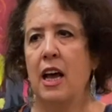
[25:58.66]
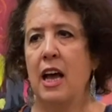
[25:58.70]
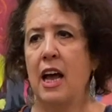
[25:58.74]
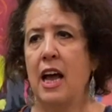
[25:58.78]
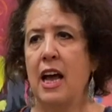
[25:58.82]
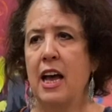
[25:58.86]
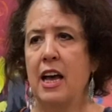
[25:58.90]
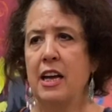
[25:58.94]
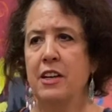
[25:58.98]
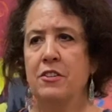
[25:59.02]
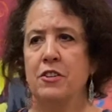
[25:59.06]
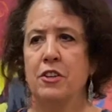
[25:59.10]

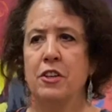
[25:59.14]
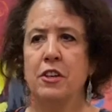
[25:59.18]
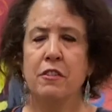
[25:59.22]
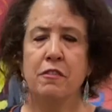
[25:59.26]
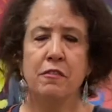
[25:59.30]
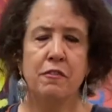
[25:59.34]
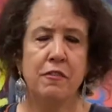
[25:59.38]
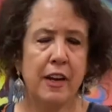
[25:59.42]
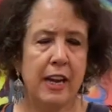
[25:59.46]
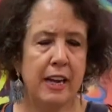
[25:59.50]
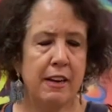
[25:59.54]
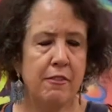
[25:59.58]
And her
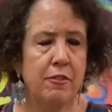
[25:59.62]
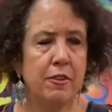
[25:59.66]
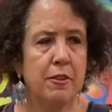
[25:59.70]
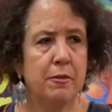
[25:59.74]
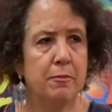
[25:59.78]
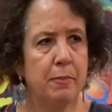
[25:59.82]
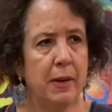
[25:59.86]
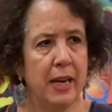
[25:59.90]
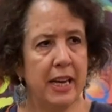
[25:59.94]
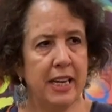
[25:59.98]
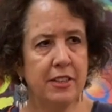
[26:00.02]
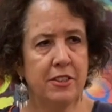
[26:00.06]

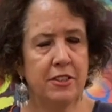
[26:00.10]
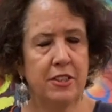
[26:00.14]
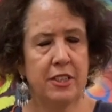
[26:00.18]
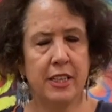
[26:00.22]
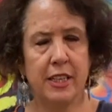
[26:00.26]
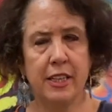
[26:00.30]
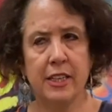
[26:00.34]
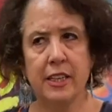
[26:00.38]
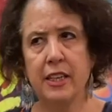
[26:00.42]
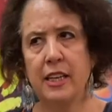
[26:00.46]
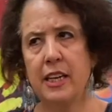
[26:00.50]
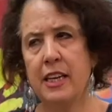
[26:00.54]
favourite
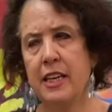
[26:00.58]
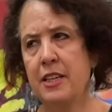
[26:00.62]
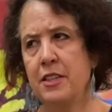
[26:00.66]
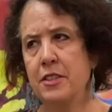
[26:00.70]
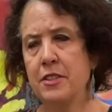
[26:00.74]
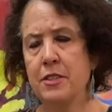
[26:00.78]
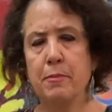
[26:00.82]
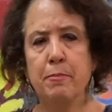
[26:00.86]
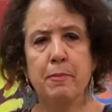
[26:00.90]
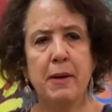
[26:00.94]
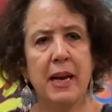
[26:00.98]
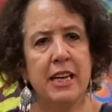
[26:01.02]
painting
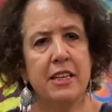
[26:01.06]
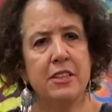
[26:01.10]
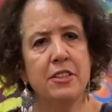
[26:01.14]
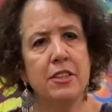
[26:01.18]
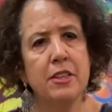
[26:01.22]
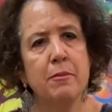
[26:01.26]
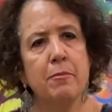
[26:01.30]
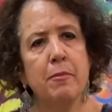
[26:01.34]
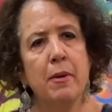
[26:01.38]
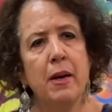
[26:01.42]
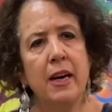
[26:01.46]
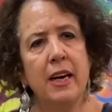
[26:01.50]
is a
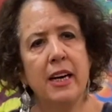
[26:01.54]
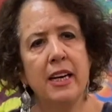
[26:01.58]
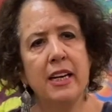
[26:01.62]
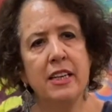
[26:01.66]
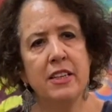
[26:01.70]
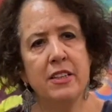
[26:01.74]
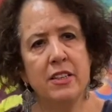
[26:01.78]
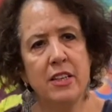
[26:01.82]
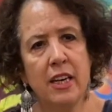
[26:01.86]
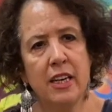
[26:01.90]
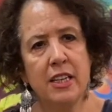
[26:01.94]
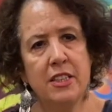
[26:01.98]
painting by a
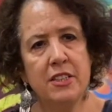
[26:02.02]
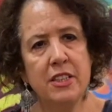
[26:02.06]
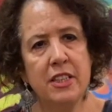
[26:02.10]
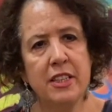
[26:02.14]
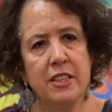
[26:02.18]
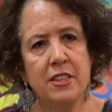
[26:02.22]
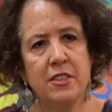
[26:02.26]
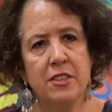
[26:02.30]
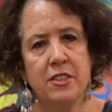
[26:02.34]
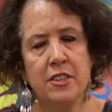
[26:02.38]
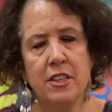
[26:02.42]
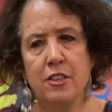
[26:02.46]

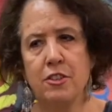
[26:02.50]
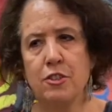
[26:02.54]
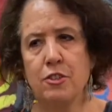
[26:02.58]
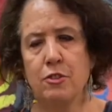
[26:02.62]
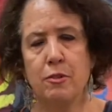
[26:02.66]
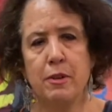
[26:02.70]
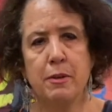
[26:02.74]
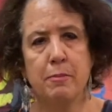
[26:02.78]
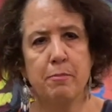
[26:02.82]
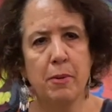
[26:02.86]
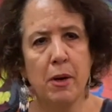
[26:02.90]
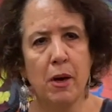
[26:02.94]
19th
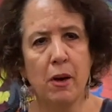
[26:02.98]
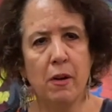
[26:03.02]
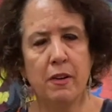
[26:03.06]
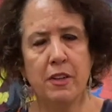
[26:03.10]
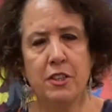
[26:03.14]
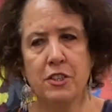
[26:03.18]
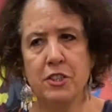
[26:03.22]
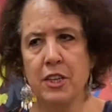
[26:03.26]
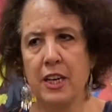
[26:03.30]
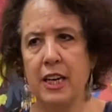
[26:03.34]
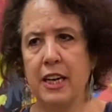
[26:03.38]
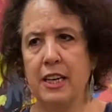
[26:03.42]
century
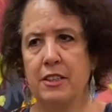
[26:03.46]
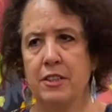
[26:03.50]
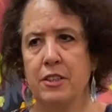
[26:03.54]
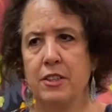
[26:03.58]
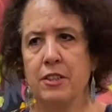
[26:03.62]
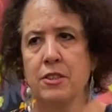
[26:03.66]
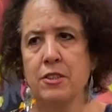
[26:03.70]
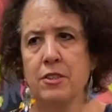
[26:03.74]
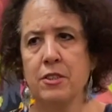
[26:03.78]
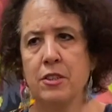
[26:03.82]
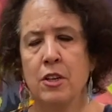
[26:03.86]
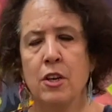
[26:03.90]
Polish
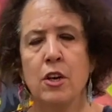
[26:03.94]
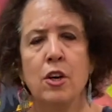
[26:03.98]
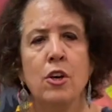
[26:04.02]
artist